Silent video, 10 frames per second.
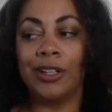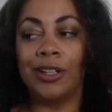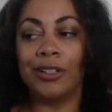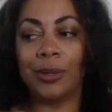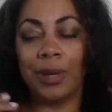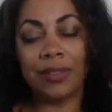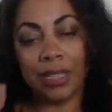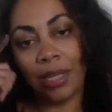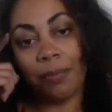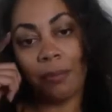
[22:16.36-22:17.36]
So we have
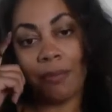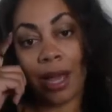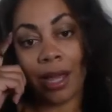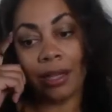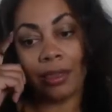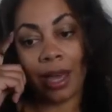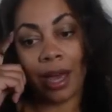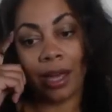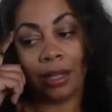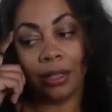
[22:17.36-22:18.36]
to keep in mind
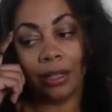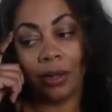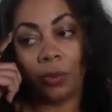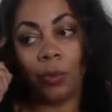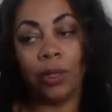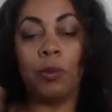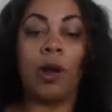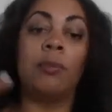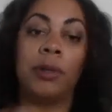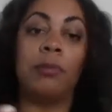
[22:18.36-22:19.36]
that we want
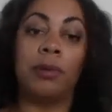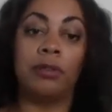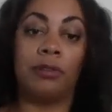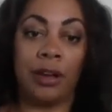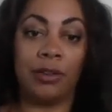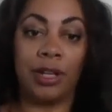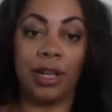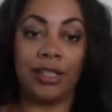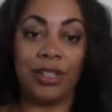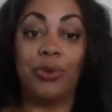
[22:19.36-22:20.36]
people around us
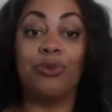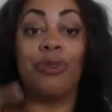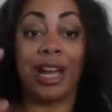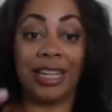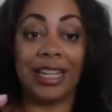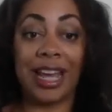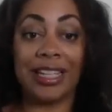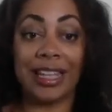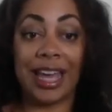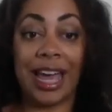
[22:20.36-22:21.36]
who recognize
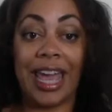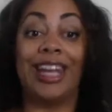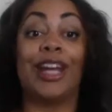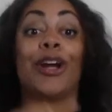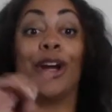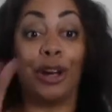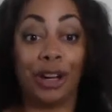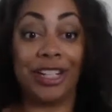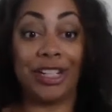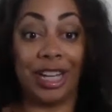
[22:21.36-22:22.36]
that and
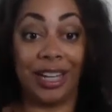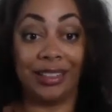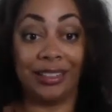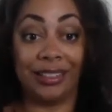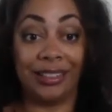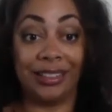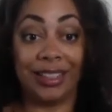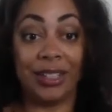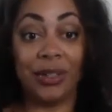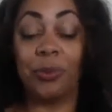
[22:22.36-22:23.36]
encourage it.
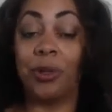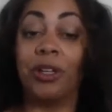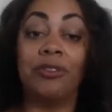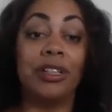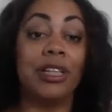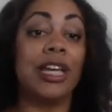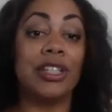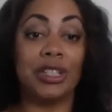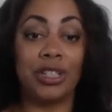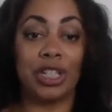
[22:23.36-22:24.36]
So if we're in
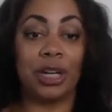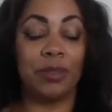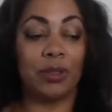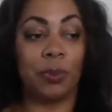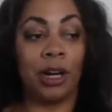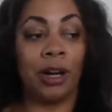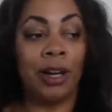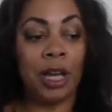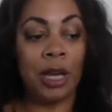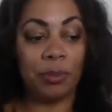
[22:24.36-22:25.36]
relationships where
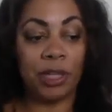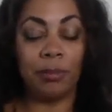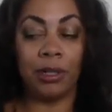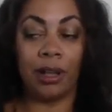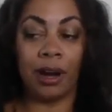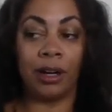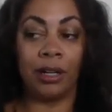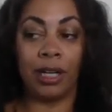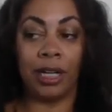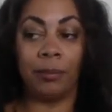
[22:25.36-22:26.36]
people
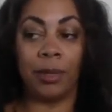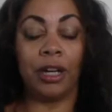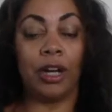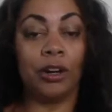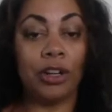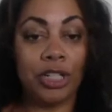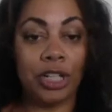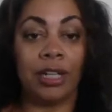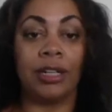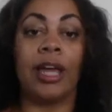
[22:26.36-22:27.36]
aren't
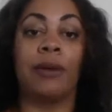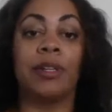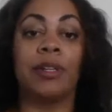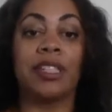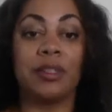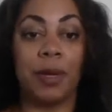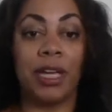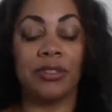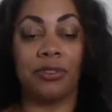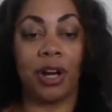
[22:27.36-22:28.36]
encouraging and allowing
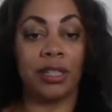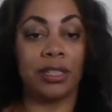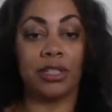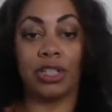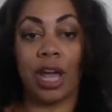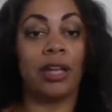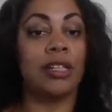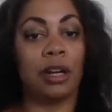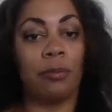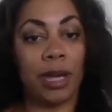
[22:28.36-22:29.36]
space for us to shine
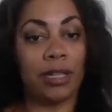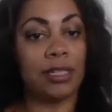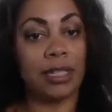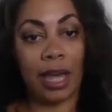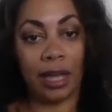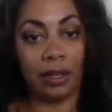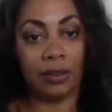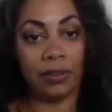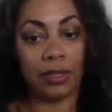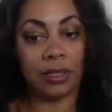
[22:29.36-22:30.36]
as our best
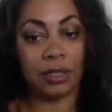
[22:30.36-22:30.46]
selves,